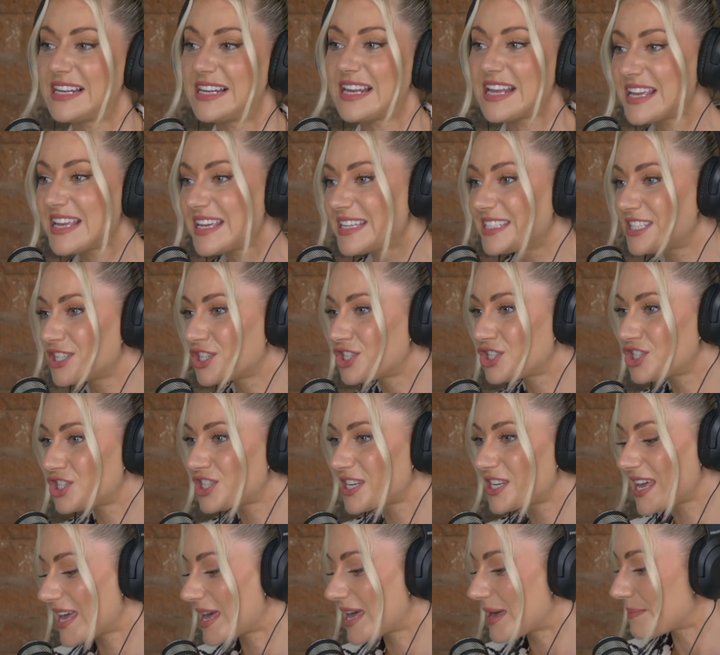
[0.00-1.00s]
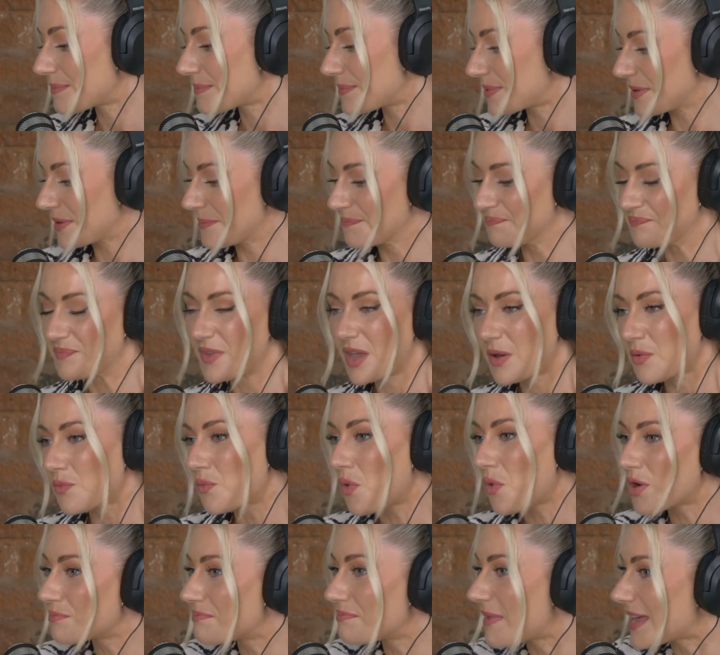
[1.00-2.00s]
leadership,
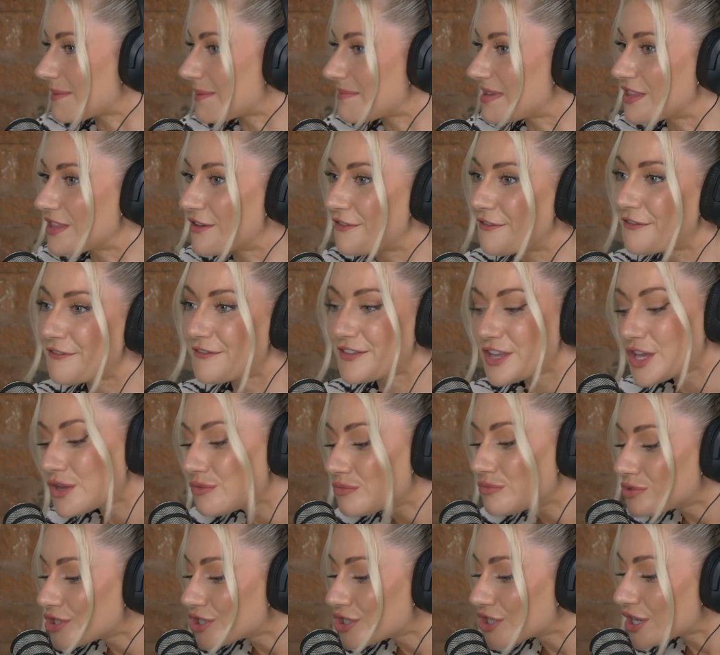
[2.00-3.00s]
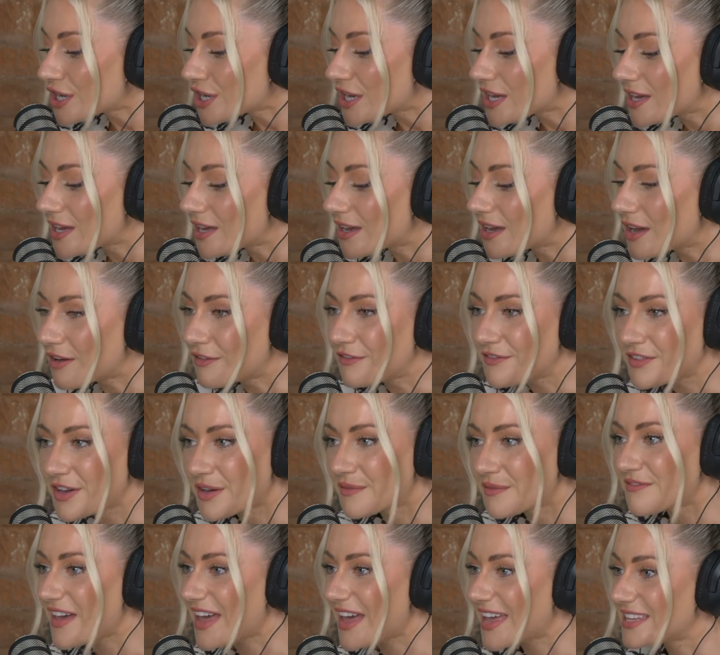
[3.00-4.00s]
what maybe the future of
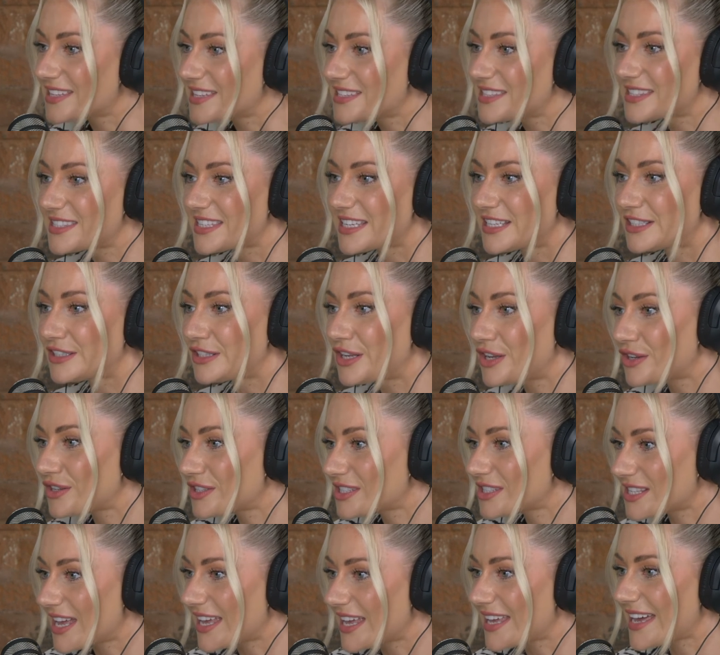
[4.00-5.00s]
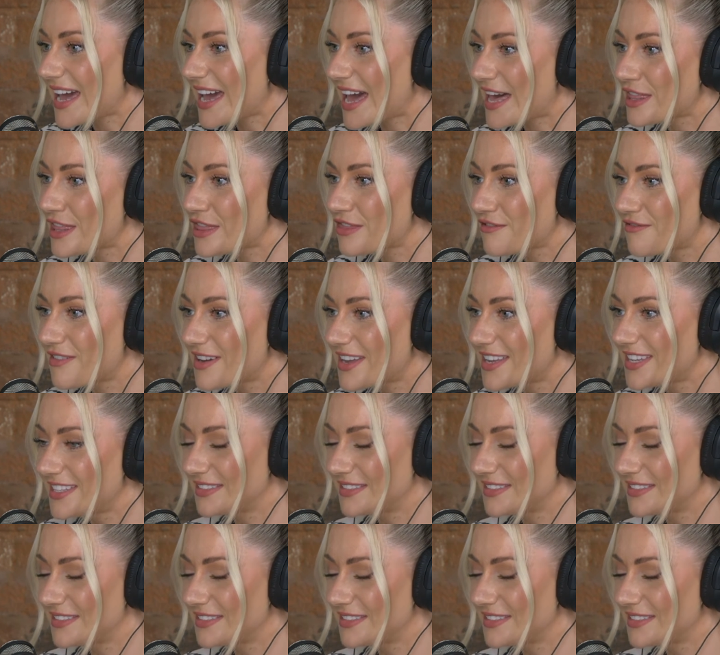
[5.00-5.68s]
conveyancing looks like, Katharine?